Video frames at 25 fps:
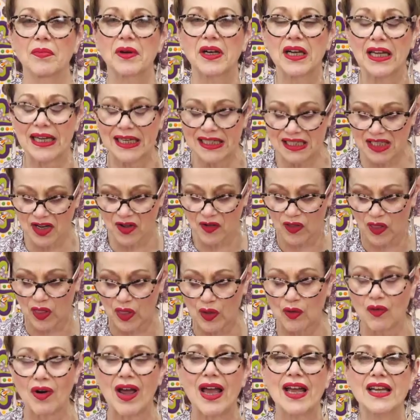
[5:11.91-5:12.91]
but it is a
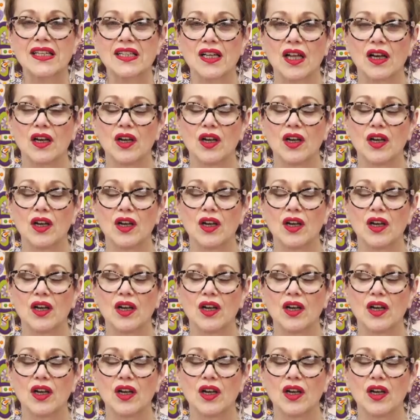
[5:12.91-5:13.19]
thread